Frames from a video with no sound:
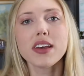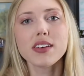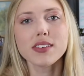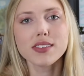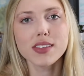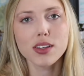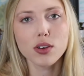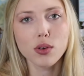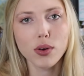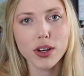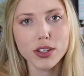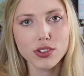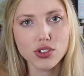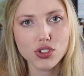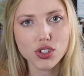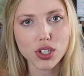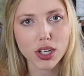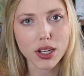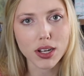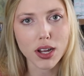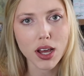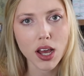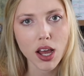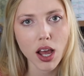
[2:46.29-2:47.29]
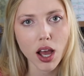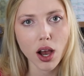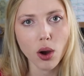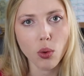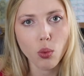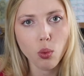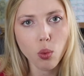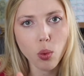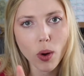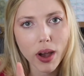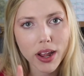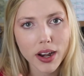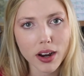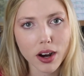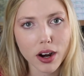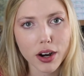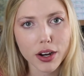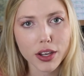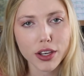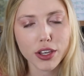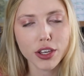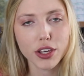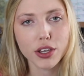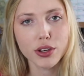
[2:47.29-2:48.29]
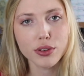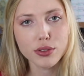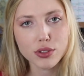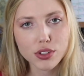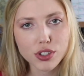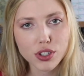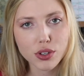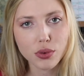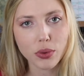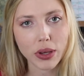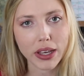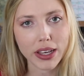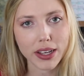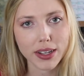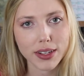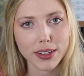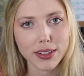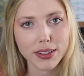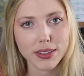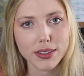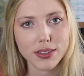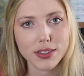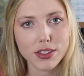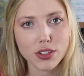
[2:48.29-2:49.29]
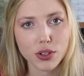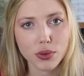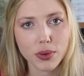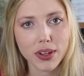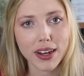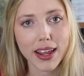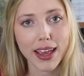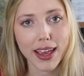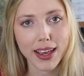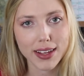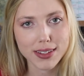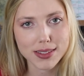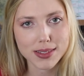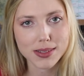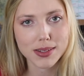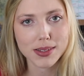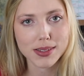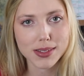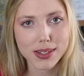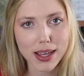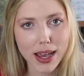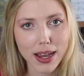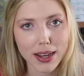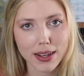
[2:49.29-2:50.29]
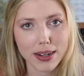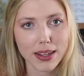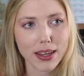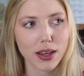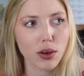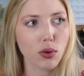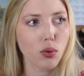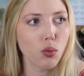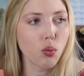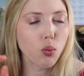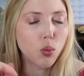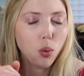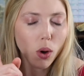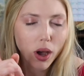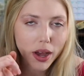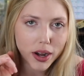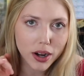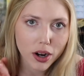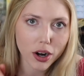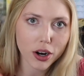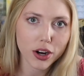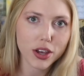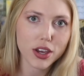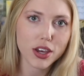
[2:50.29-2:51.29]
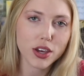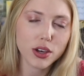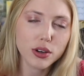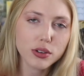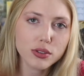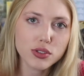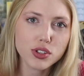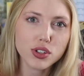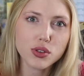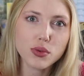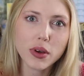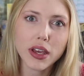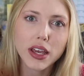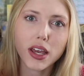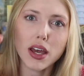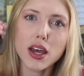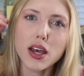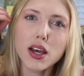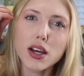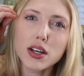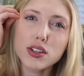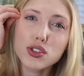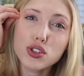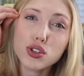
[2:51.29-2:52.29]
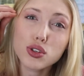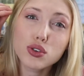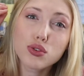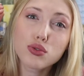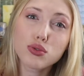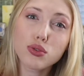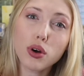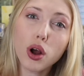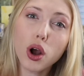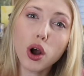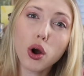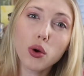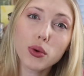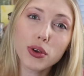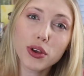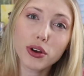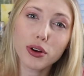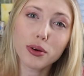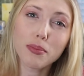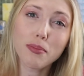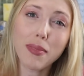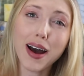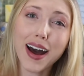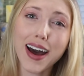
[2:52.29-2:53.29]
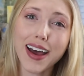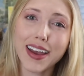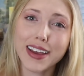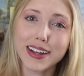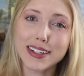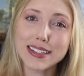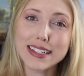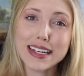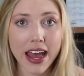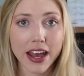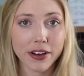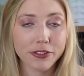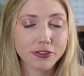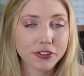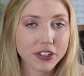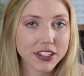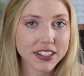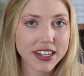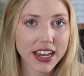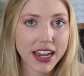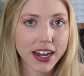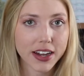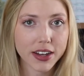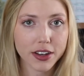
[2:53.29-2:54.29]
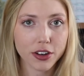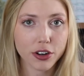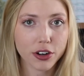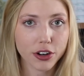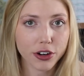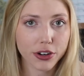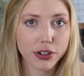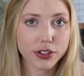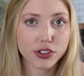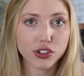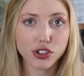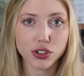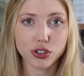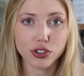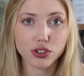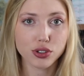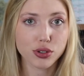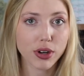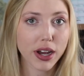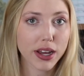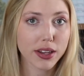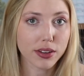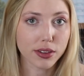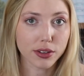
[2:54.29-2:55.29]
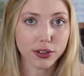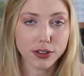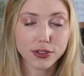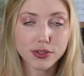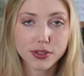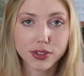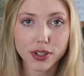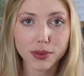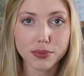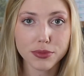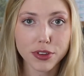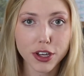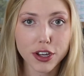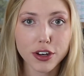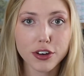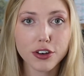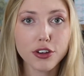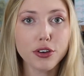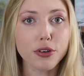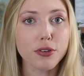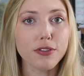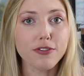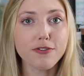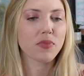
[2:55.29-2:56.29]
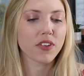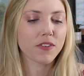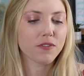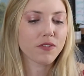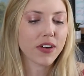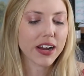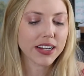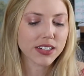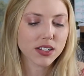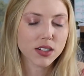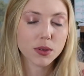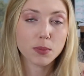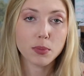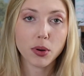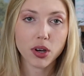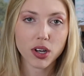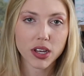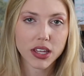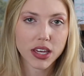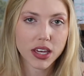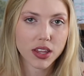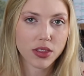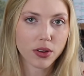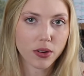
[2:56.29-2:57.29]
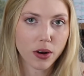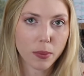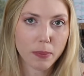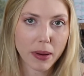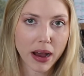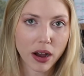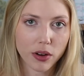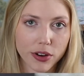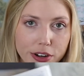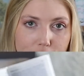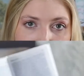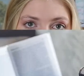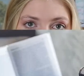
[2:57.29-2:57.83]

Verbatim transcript: begs the question, what are you doing to enhance society? What are you doing to grow your mind? Every day I encourage you to try and learn something new. Find a book either about